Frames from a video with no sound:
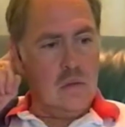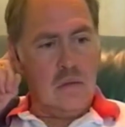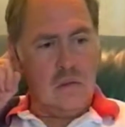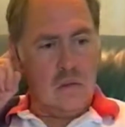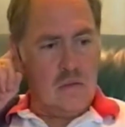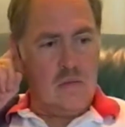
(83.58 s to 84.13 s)

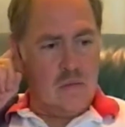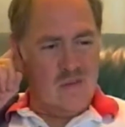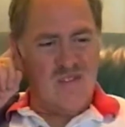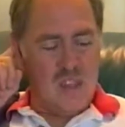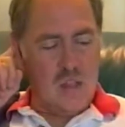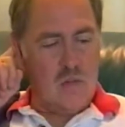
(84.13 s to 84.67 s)
this
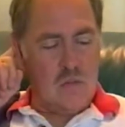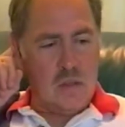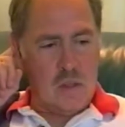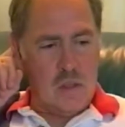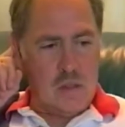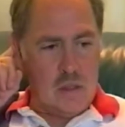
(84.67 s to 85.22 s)
fellow from
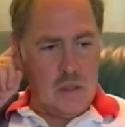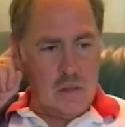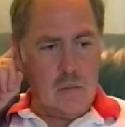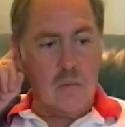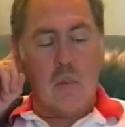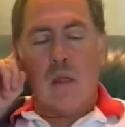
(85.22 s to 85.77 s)
San
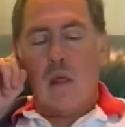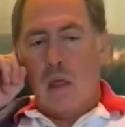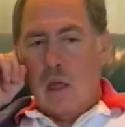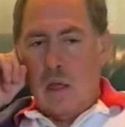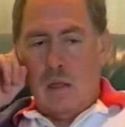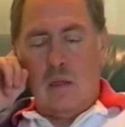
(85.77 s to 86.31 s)
Diego.
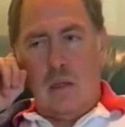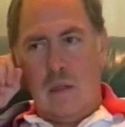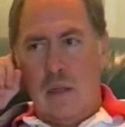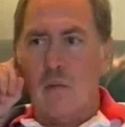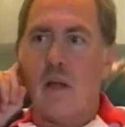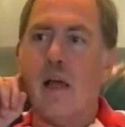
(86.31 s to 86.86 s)

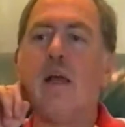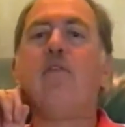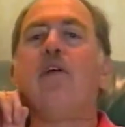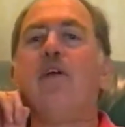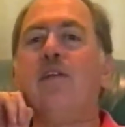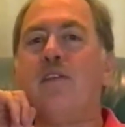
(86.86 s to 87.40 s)
And they were
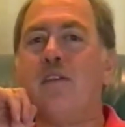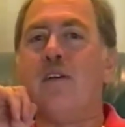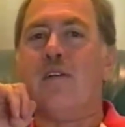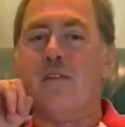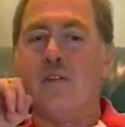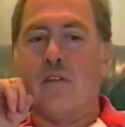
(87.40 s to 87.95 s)
advocates
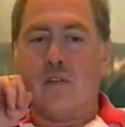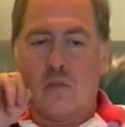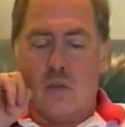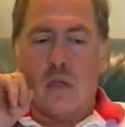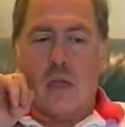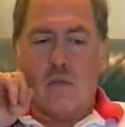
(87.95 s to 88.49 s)
of,
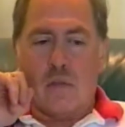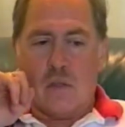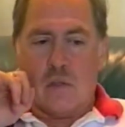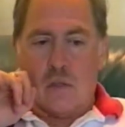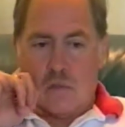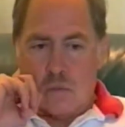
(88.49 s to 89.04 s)
strong
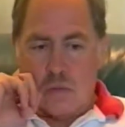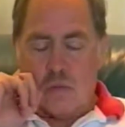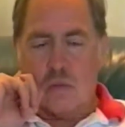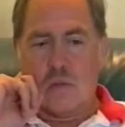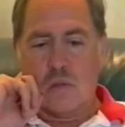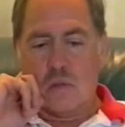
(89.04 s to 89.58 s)
advocates of
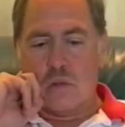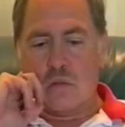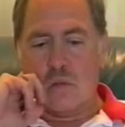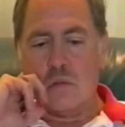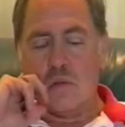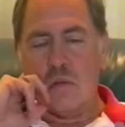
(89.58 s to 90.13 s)
computer
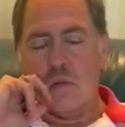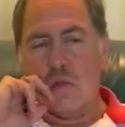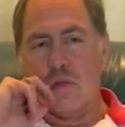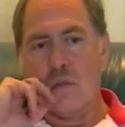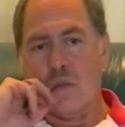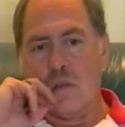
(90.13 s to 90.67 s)
transcription
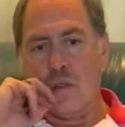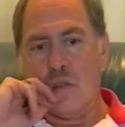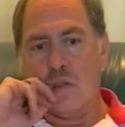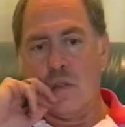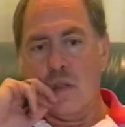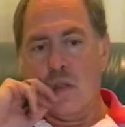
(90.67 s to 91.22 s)
and
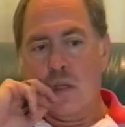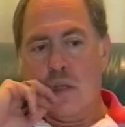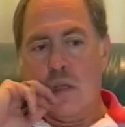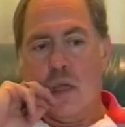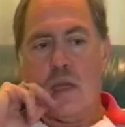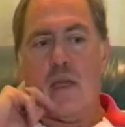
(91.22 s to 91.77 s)
translation.
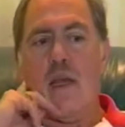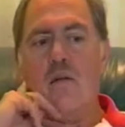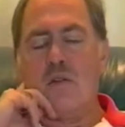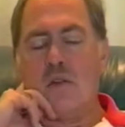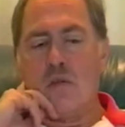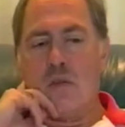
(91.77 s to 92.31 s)
And now
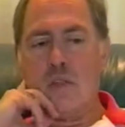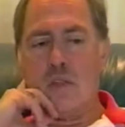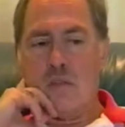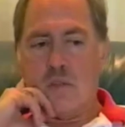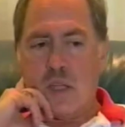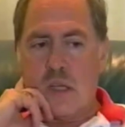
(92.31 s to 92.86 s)
it was a
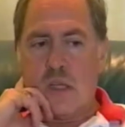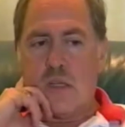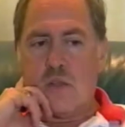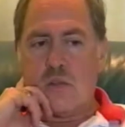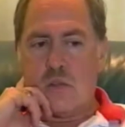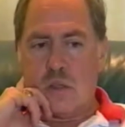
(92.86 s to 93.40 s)
question of
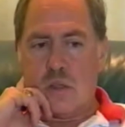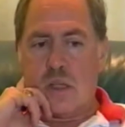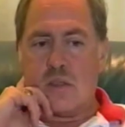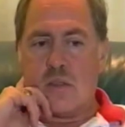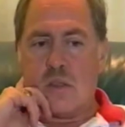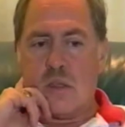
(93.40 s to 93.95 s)
taking it to the
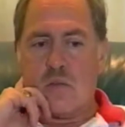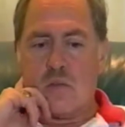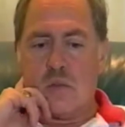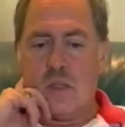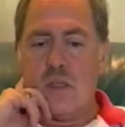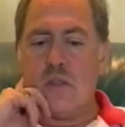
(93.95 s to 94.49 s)
next level.
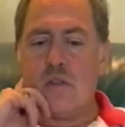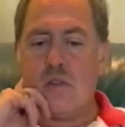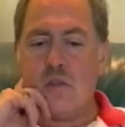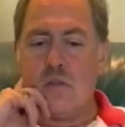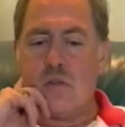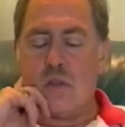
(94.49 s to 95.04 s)
We needed to
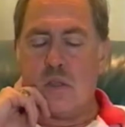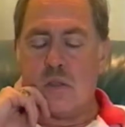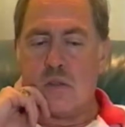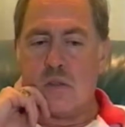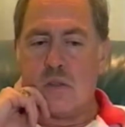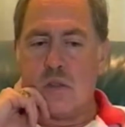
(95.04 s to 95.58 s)
use
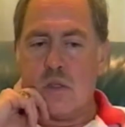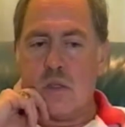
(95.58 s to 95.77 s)
this